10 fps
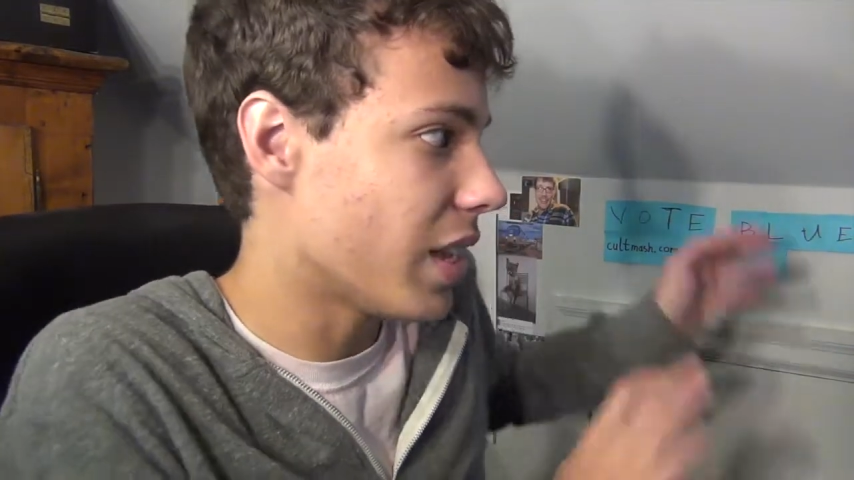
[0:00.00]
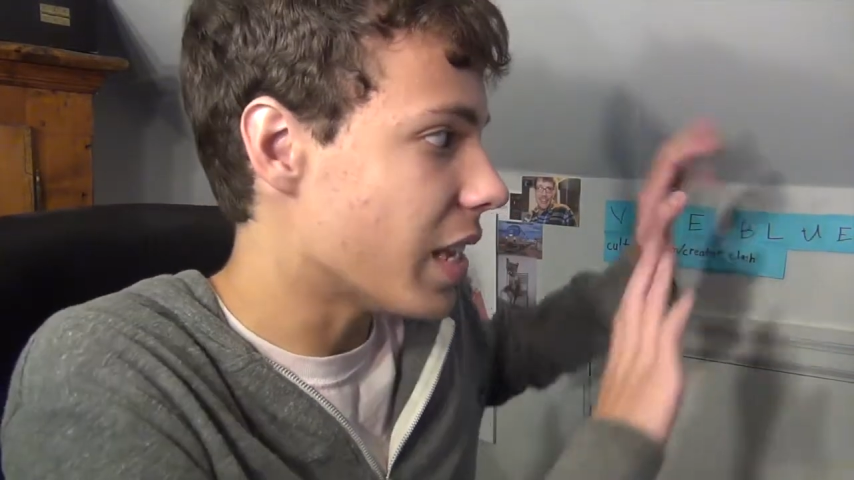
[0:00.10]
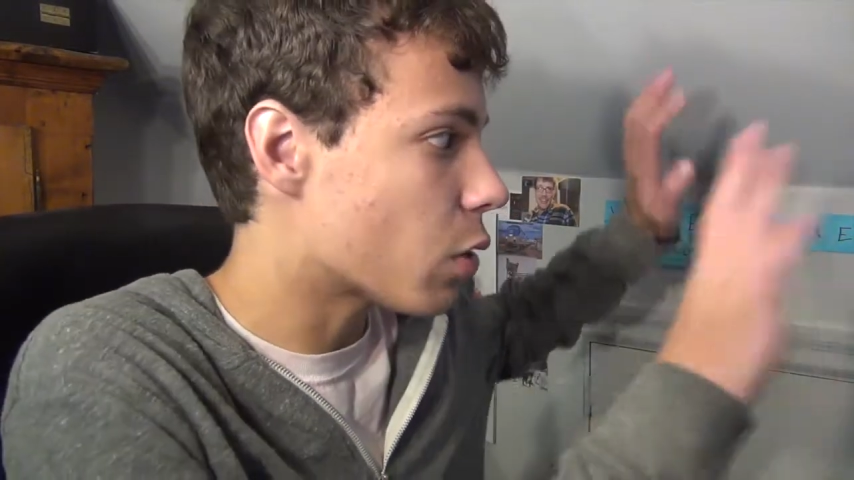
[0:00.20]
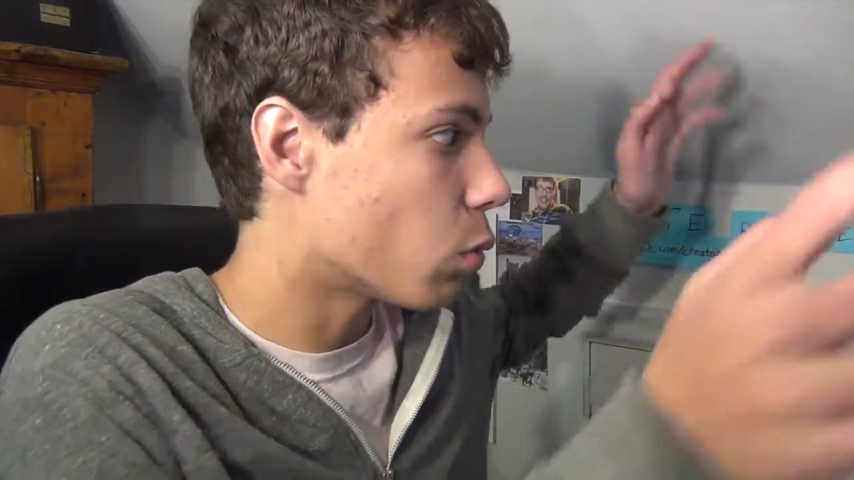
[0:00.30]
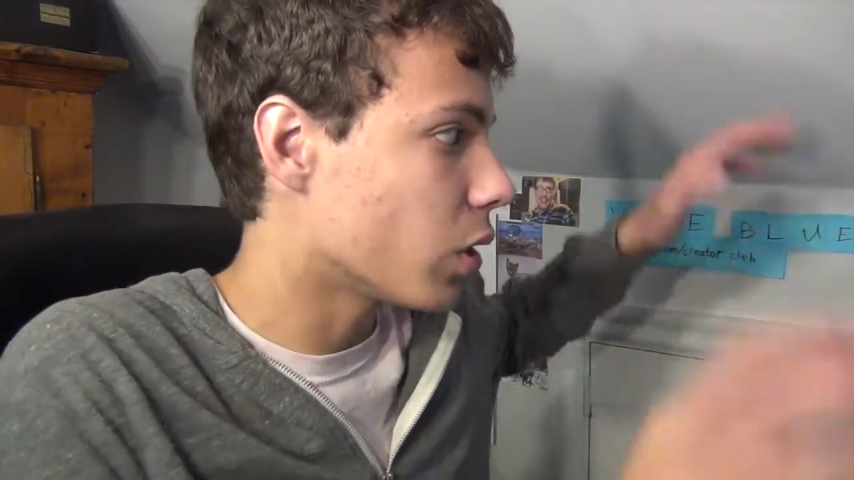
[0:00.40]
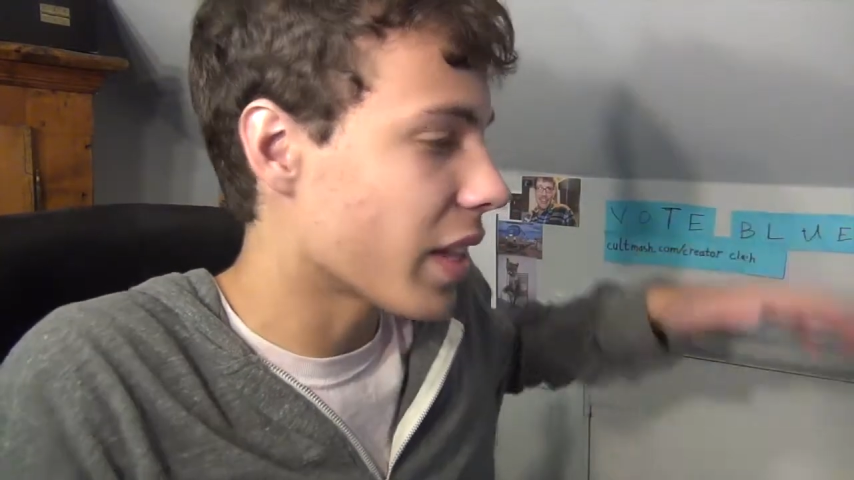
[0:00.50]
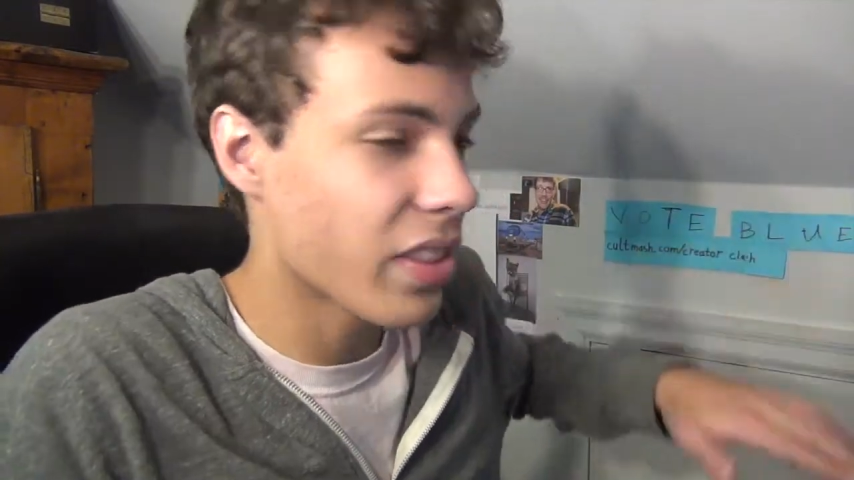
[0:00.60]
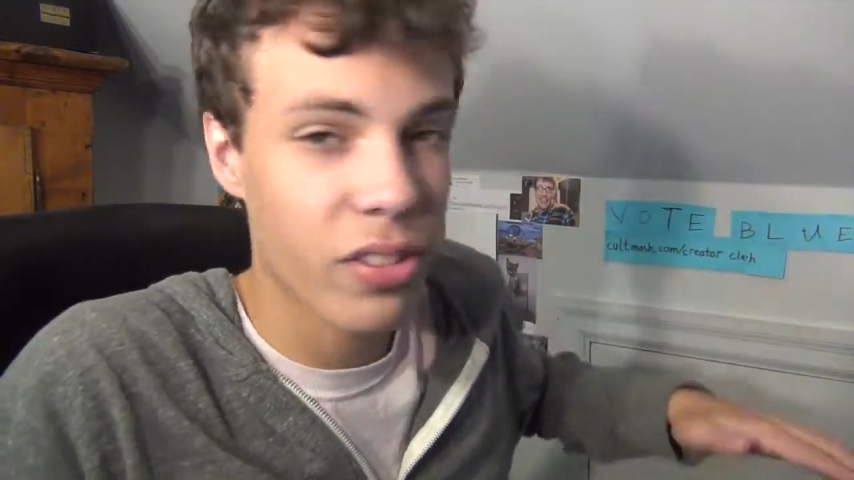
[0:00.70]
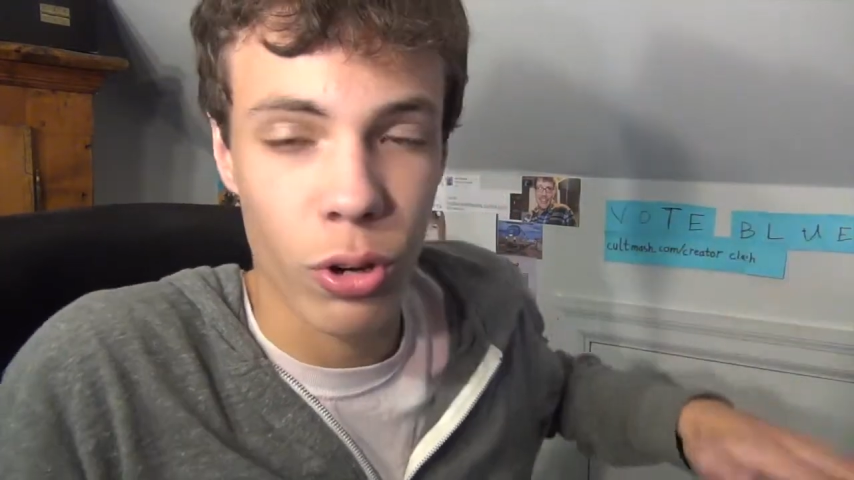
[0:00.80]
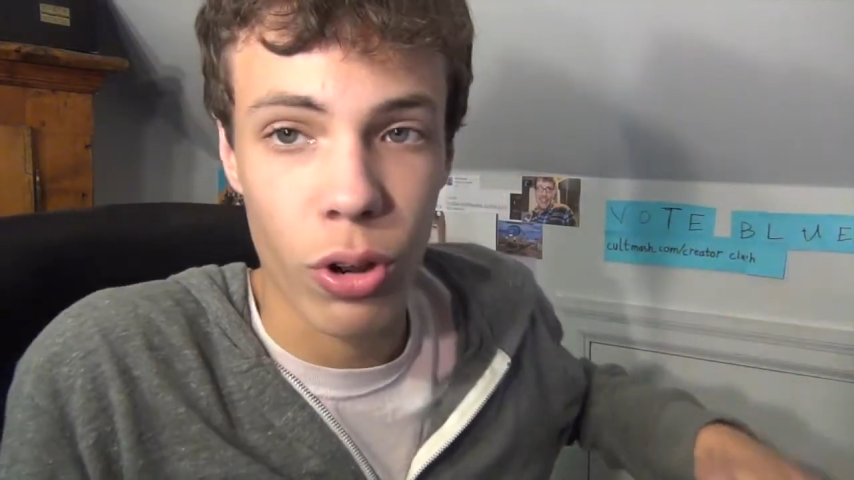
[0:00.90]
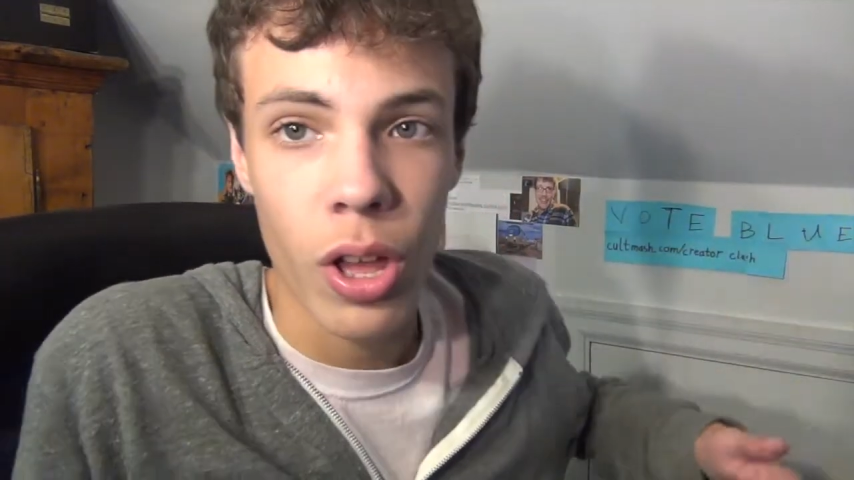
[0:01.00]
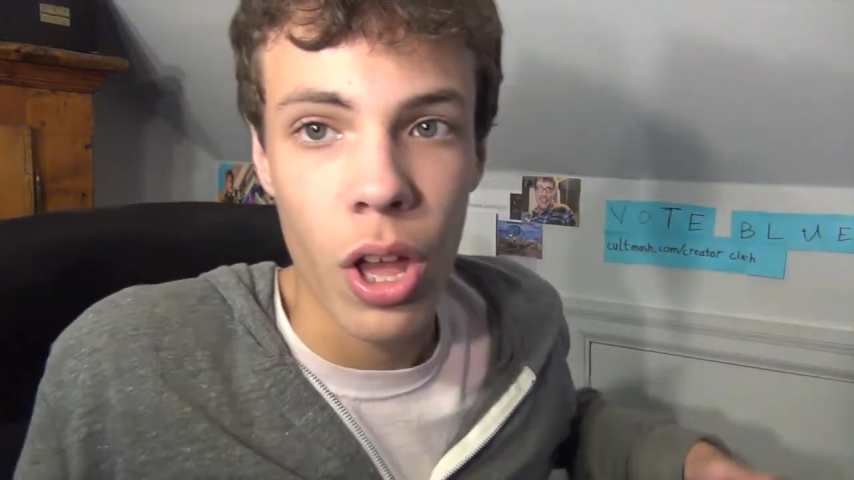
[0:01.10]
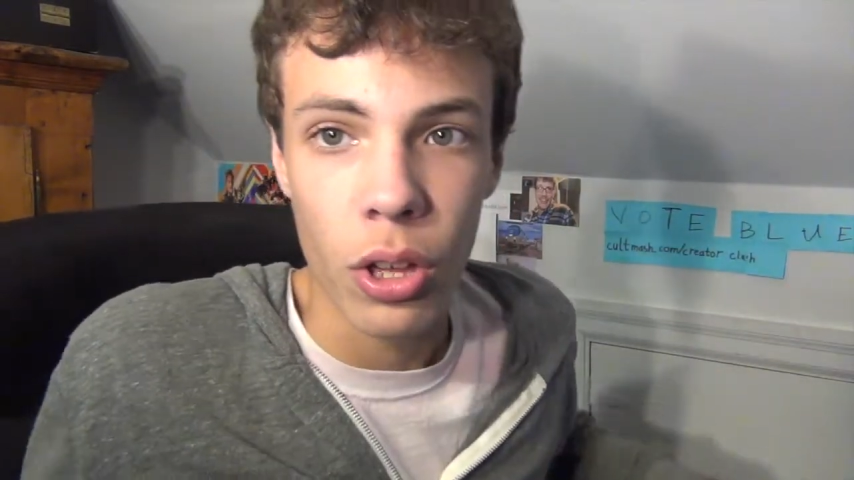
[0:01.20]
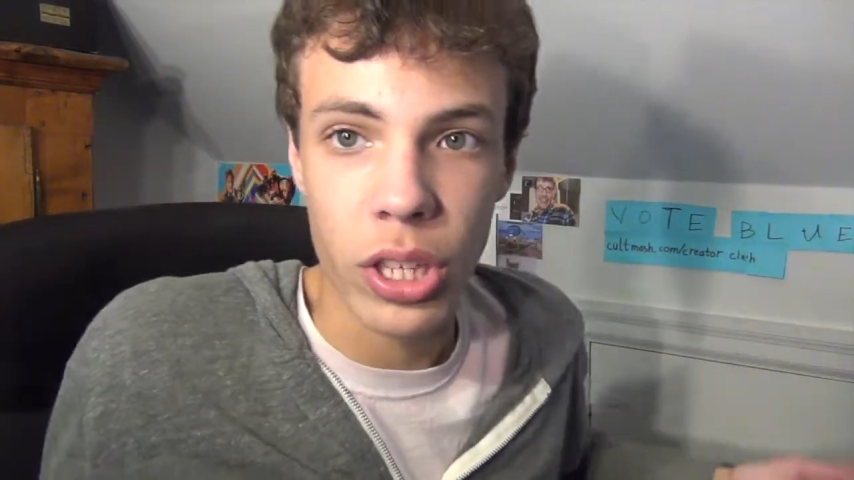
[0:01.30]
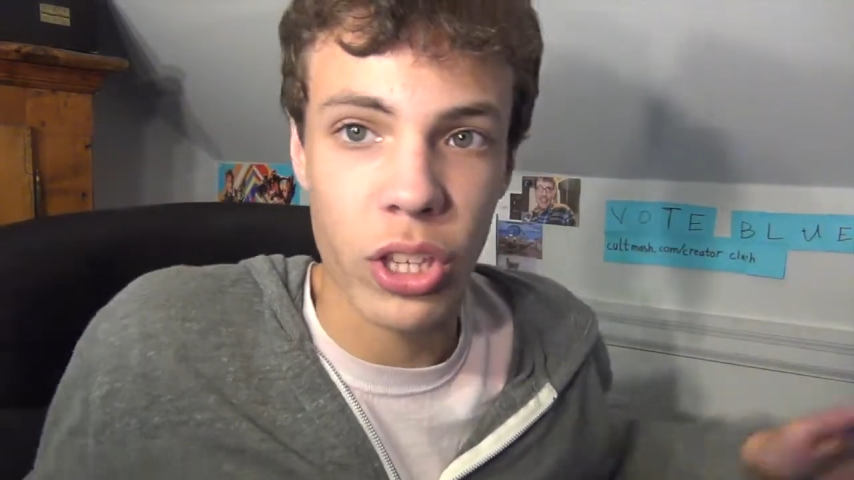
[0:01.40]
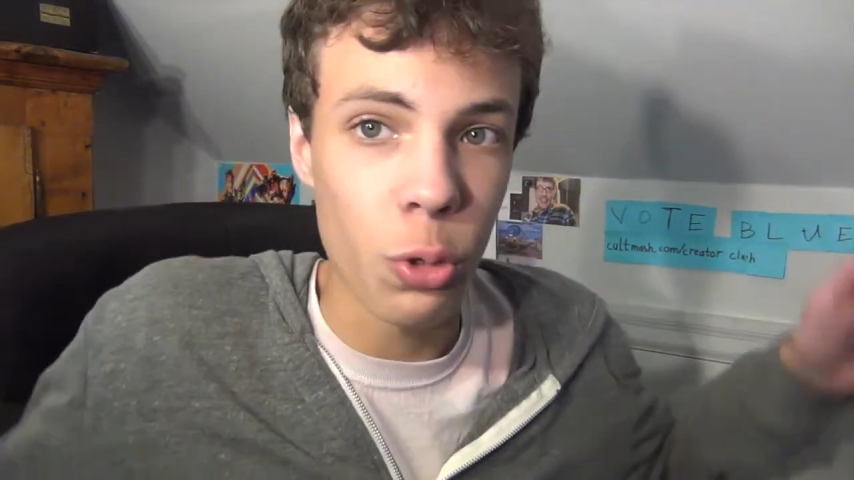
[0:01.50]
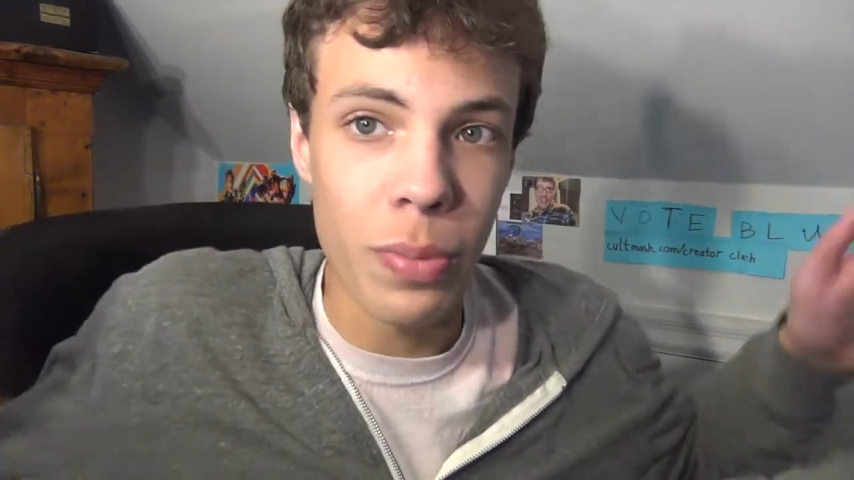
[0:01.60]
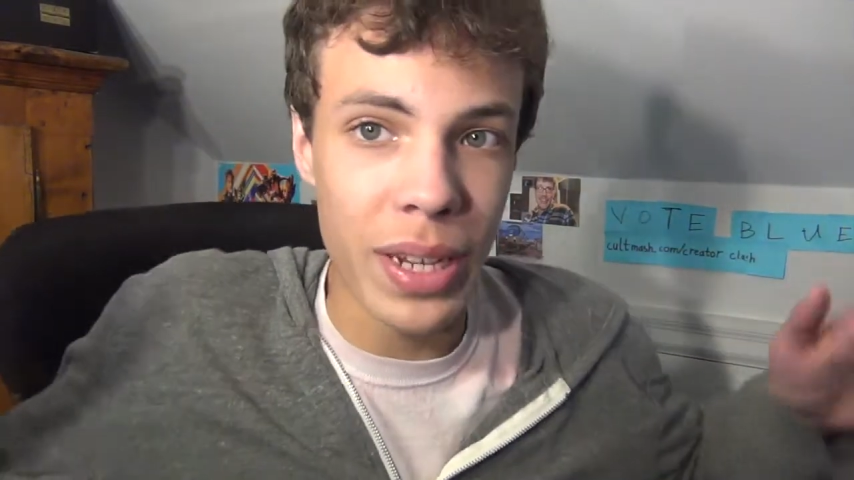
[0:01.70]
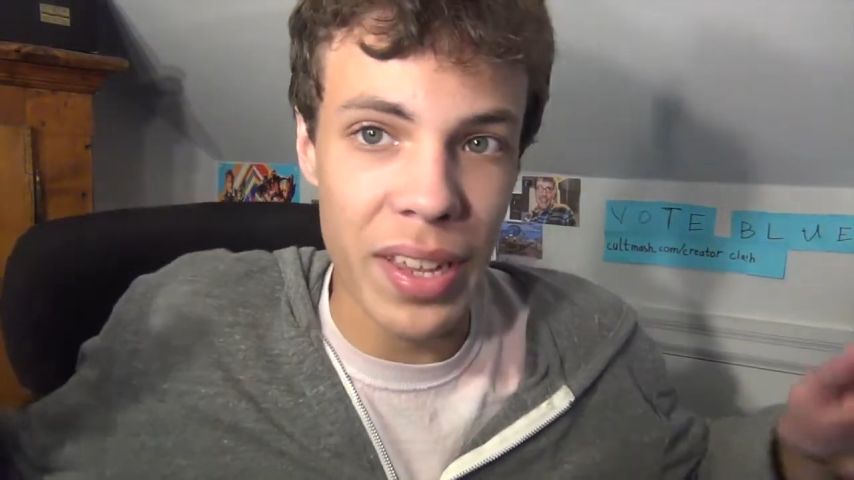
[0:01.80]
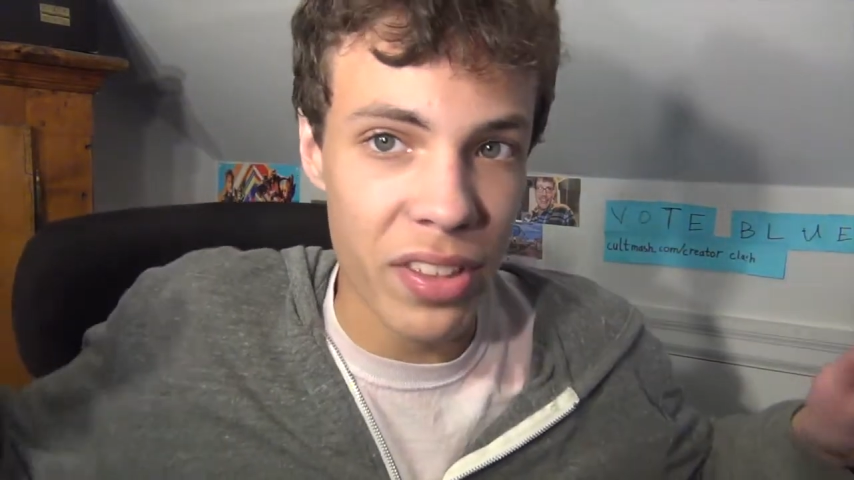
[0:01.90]
equalist or
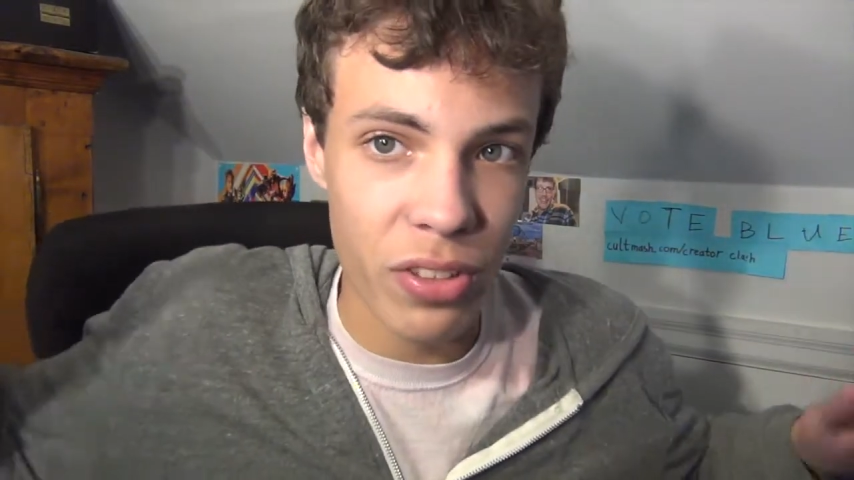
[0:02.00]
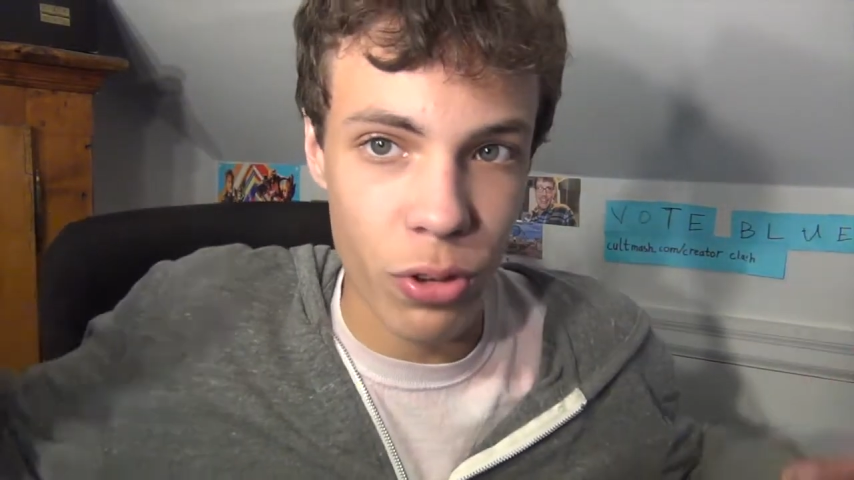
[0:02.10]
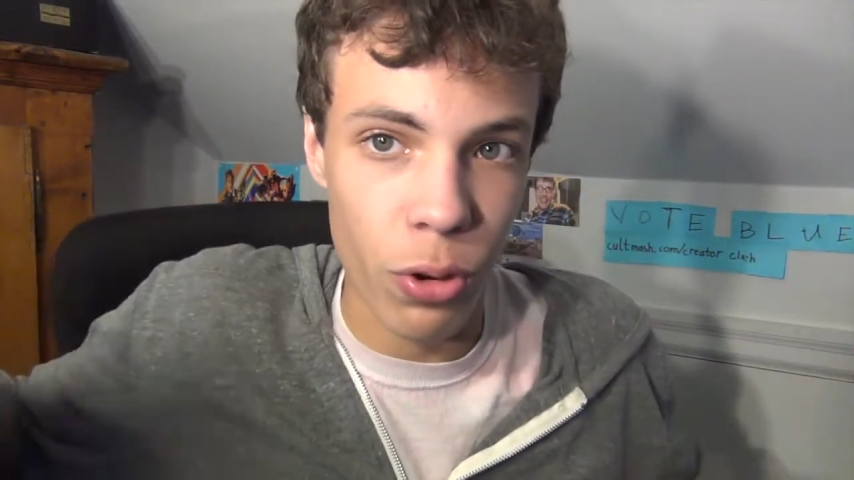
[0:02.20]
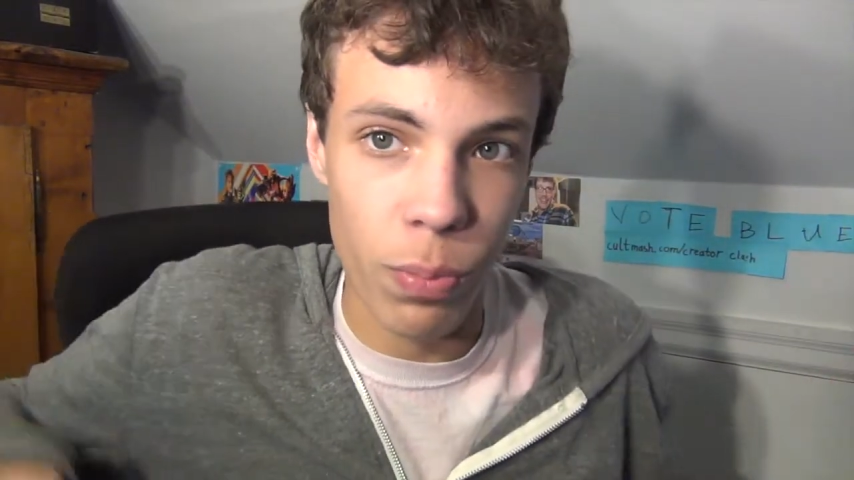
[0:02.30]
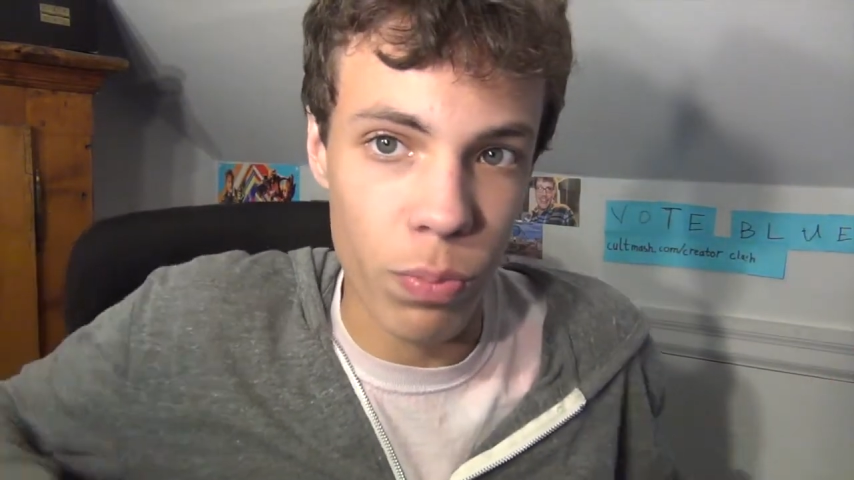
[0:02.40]
humanist or